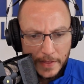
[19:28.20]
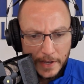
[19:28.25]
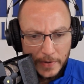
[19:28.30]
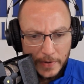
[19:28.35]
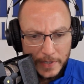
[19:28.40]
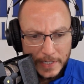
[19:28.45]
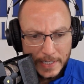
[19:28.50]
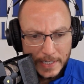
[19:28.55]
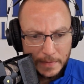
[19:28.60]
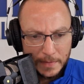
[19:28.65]

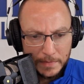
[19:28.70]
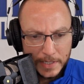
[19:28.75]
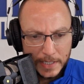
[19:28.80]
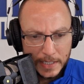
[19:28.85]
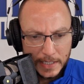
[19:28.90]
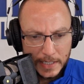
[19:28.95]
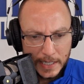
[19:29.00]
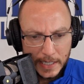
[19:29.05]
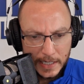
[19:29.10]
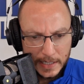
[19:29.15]
there is some
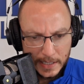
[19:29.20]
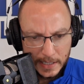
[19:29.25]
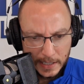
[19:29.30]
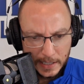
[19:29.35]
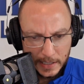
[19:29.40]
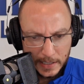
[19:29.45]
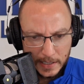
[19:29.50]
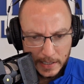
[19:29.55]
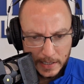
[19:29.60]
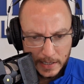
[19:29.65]

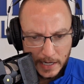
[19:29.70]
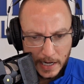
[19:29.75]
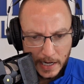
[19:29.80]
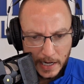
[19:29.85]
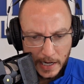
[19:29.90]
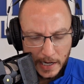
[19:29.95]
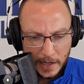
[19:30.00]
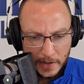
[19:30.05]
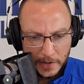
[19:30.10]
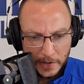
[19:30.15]
statistics,
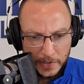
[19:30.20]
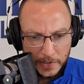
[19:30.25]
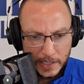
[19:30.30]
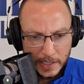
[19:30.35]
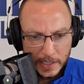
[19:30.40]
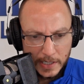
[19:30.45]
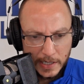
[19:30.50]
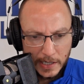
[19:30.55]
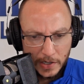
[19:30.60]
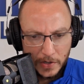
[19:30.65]
and there's
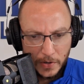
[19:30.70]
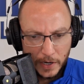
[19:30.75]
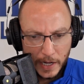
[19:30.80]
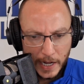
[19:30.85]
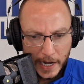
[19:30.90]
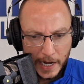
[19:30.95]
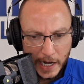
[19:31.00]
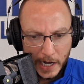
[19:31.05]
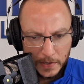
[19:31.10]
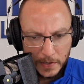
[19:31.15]
this thing
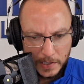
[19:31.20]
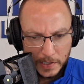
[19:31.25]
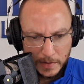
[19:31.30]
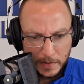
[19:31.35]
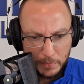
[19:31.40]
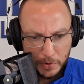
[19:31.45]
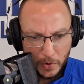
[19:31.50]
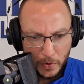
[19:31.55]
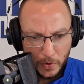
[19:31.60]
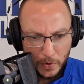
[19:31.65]
called a
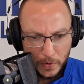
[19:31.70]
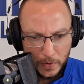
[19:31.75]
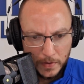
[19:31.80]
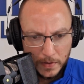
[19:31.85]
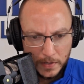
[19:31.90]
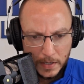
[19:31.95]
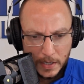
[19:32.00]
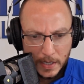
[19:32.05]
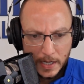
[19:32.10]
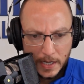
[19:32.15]
Harrison poll.
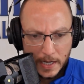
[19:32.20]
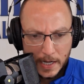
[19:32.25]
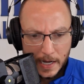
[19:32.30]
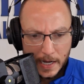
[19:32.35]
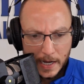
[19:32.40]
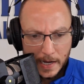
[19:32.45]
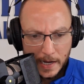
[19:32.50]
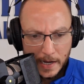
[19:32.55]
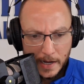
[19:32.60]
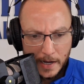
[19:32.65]

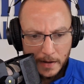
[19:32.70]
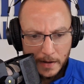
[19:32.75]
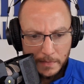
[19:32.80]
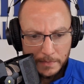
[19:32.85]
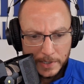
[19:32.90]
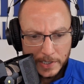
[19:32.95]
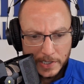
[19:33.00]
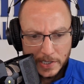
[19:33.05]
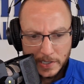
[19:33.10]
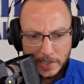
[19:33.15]

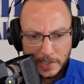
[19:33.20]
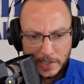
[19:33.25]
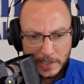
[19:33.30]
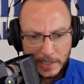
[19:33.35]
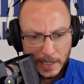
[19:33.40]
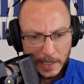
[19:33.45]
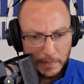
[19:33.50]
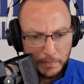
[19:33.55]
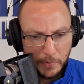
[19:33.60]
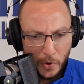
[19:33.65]
This is just
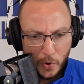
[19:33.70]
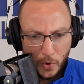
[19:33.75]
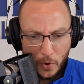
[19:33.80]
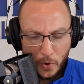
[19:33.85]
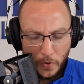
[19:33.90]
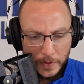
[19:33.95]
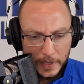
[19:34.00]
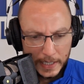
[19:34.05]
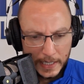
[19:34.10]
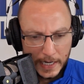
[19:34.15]
a
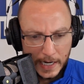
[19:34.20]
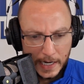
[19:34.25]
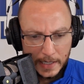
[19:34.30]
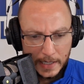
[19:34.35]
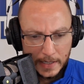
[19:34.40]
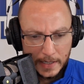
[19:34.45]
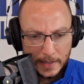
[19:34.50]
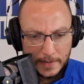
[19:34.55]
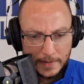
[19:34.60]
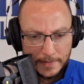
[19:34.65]
poll that
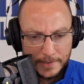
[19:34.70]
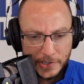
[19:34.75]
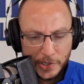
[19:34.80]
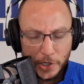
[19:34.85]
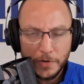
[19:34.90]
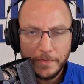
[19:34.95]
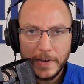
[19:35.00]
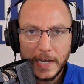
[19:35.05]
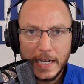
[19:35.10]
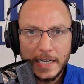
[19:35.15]
kind of
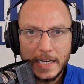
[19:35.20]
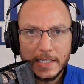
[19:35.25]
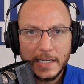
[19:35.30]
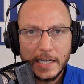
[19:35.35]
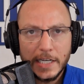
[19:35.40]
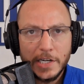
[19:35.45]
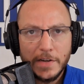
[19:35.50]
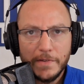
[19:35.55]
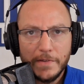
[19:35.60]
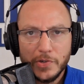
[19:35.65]
surveys
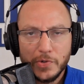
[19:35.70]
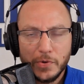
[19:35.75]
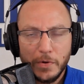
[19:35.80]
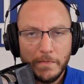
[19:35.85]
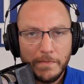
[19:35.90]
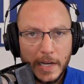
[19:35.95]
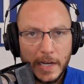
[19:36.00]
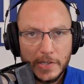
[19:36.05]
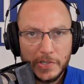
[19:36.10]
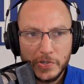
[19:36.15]

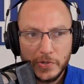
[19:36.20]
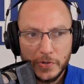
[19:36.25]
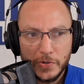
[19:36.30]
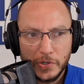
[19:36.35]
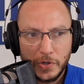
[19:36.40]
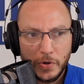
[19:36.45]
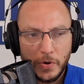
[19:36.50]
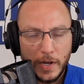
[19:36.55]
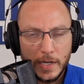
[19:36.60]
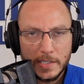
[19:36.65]
individual
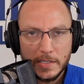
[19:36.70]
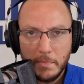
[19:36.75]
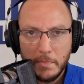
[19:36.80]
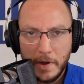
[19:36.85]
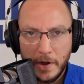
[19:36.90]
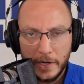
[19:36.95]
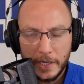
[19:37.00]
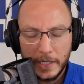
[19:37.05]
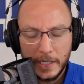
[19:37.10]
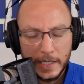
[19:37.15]
investors across
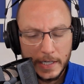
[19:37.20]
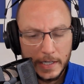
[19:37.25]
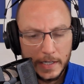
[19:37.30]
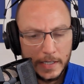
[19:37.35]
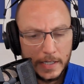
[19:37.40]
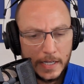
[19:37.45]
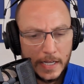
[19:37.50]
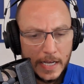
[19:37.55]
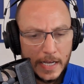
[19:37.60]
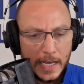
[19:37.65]

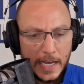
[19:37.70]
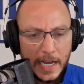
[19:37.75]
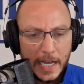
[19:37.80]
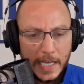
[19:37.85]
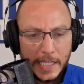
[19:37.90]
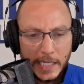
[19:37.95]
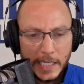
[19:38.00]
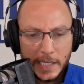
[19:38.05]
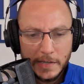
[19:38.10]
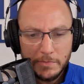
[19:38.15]
America,
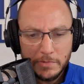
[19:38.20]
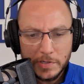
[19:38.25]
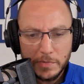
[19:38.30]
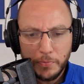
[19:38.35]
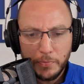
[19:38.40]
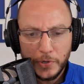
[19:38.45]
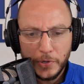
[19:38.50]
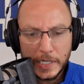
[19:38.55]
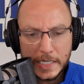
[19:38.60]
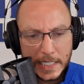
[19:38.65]
and they give them
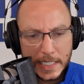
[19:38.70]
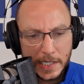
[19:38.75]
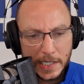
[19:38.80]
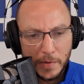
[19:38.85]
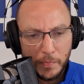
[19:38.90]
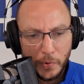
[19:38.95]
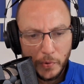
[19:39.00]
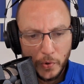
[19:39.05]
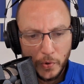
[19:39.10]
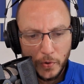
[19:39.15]
some pretty
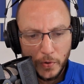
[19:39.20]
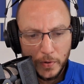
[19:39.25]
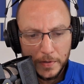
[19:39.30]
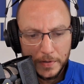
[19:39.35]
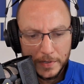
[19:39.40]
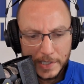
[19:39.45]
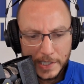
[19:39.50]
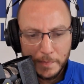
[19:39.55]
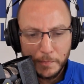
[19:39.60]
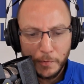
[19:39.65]
simple
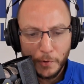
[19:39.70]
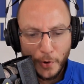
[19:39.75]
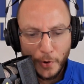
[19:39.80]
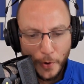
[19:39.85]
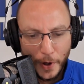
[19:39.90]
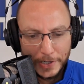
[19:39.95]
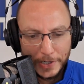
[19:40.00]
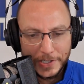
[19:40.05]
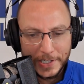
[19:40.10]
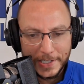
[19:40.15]

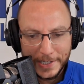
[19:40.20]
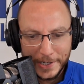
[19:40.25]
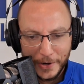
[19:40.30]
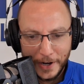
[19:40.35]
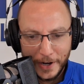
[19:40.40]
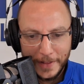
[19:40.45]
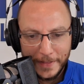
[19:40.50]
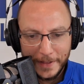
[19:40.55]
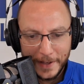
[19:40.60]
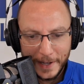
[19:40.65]
questions
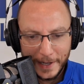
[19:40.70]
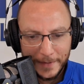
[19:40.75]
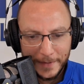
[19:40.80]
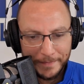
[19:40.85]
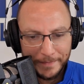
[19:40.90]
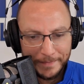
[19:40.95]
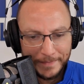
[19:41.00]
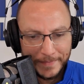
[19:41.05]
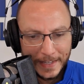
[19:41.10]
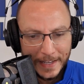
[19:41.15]
here, I think.
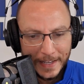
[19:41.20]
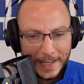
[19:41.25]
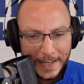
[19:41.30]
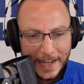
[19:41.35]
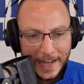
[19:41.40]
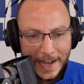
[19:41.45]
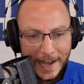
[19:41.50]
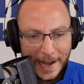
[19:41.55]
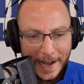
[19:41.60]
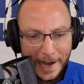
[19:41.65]

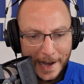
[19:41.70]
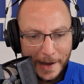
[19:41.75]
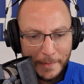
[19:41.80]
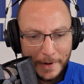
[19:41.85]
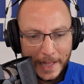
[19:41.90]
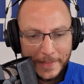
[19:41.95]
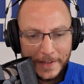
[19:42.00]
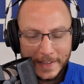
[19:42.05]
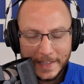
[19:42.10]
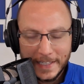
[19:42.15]

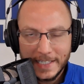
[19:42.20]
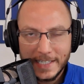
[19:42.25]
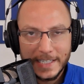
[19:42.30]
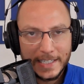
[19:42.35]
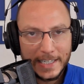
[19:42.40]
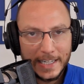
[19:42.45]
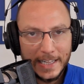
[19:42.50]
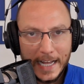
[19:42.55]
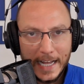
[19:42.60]
And I think this is